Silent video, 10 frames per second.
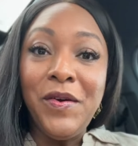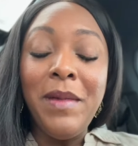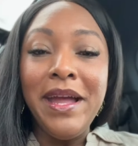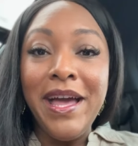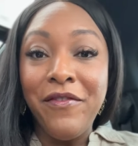
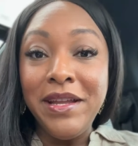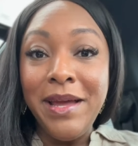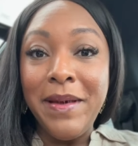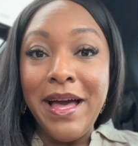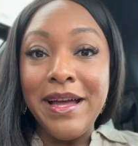my everyday
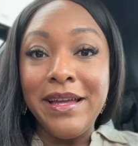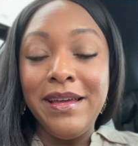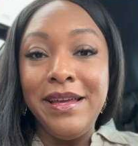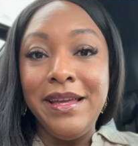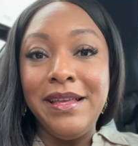
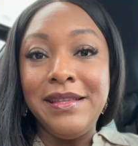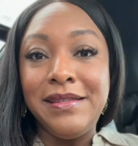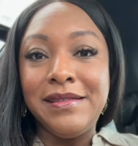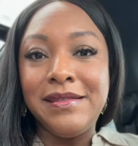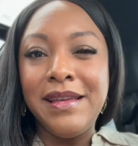bag
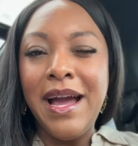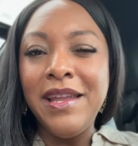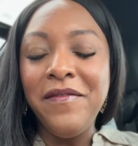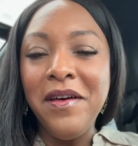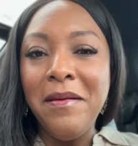is kind
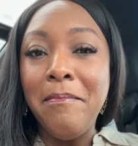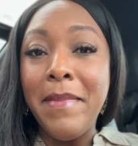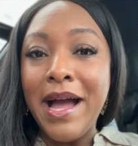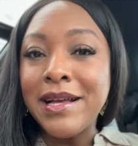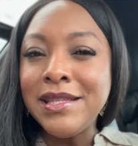of a
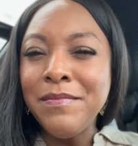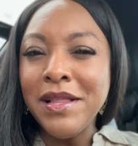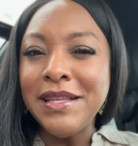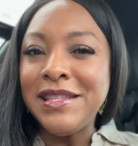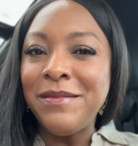
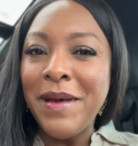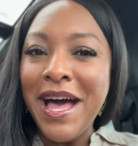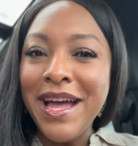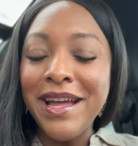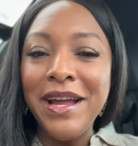maximalist
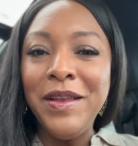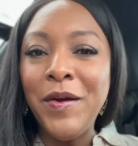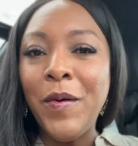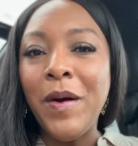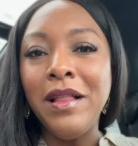bag. I
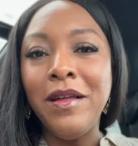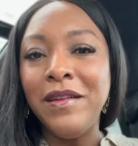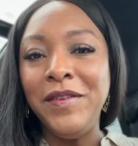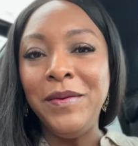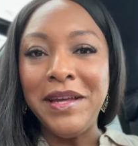know a lot
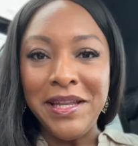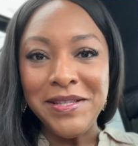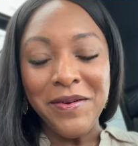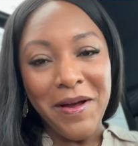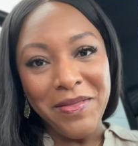of you ladies
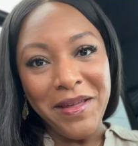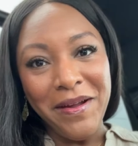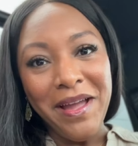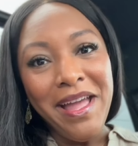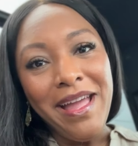are out
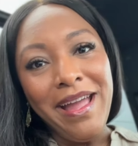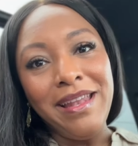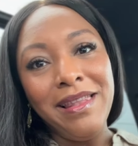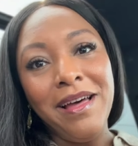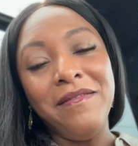there
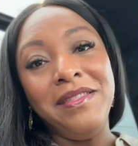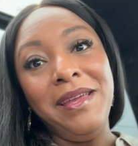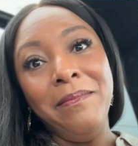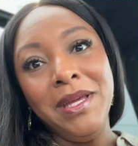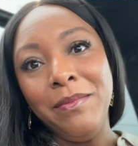and love the
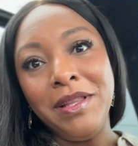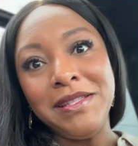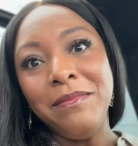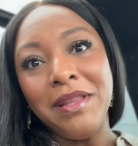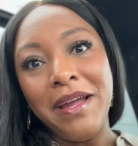
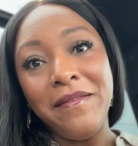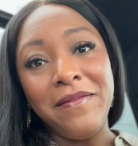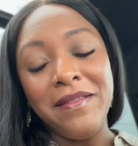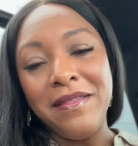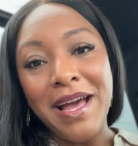minimalism
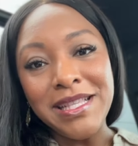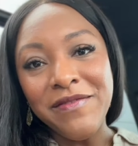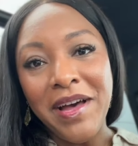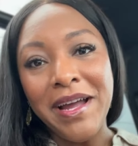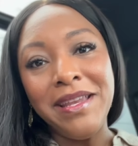life. That's
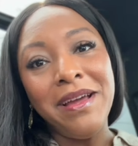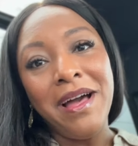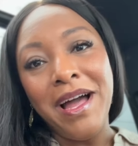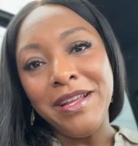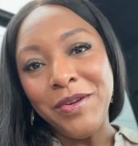fine.
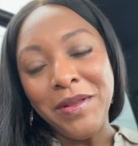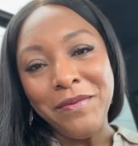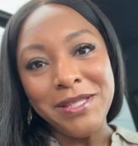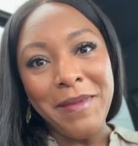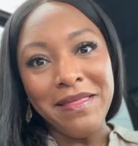I totally
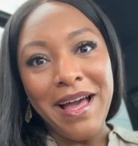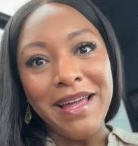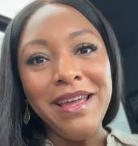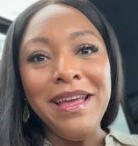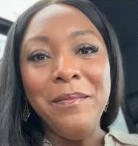respect
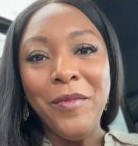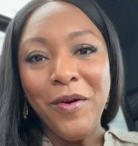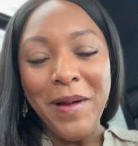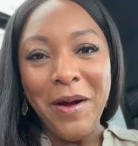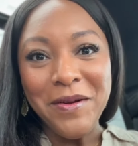that.
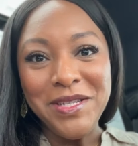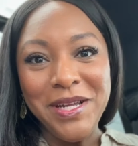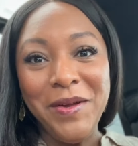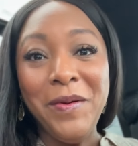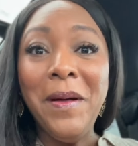More power to
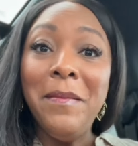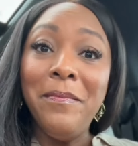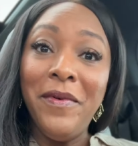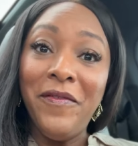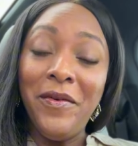you.
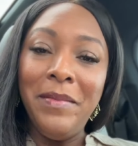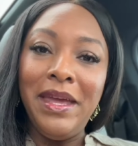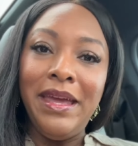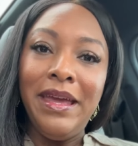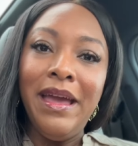But for
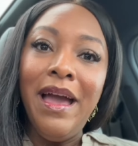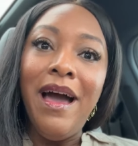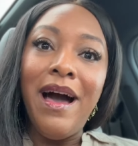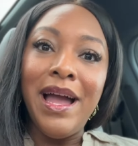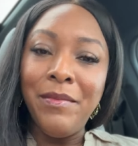me,
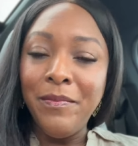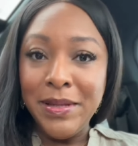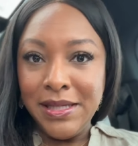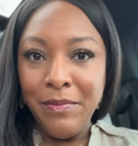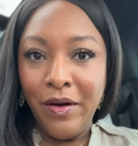I'm a
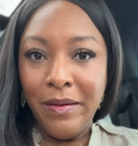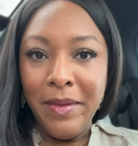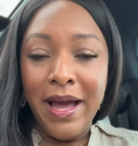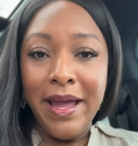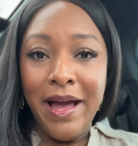busy mom.
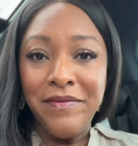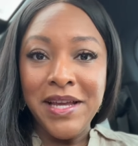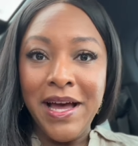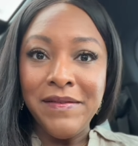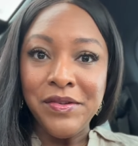I have to
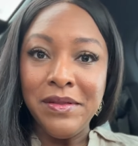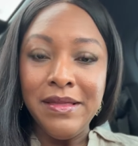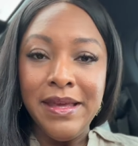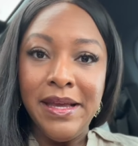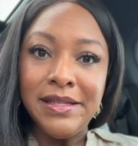have certain
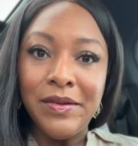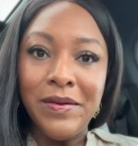things at all